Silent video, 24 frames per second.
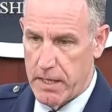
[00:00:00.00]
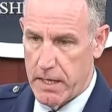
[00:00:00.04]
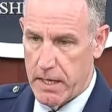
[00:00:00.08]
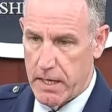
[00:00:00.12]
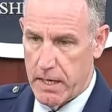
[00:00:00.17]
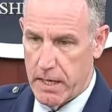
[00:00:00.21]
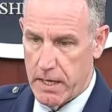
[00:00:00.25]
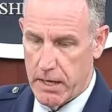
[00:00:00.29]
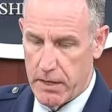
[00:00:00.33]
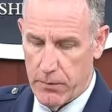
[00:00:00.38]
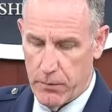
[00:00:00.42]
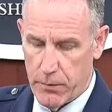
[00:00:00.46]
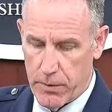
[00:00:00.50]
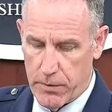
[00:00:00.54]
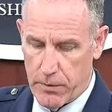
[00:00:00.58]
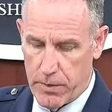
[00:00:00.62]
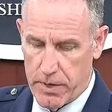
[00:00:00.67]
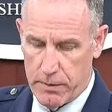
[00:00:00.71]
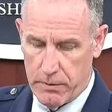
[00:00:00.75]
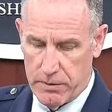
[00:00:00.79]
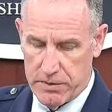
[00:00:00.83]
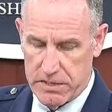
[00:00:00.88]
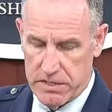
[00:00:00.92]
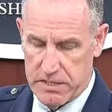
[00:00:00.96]
uh, and we were
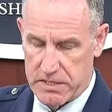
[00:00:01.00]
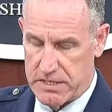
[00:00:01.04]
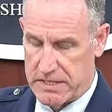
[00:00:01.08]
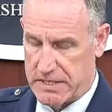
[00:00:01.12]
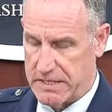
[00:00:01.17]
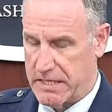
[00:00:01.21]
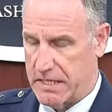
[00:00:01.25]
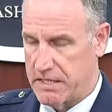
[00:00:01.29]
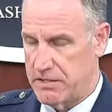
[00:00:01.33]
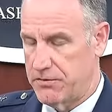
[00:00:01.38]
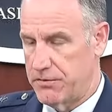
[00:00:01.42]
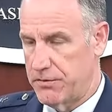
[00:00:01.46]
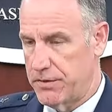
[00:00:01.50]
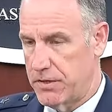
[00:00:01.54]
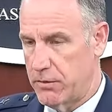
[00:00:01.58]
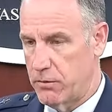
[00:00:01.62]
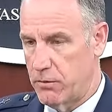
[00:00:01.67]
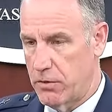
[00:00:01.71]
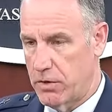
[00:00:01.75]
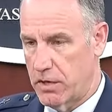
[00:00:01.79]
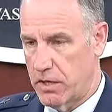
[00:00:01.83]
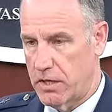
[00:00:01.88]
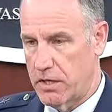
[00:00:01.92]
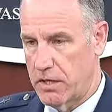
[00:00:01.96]
able to successfully
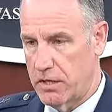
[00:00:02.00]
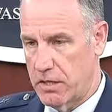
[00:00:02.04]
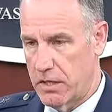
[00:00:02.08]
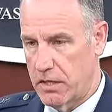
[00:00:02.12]
work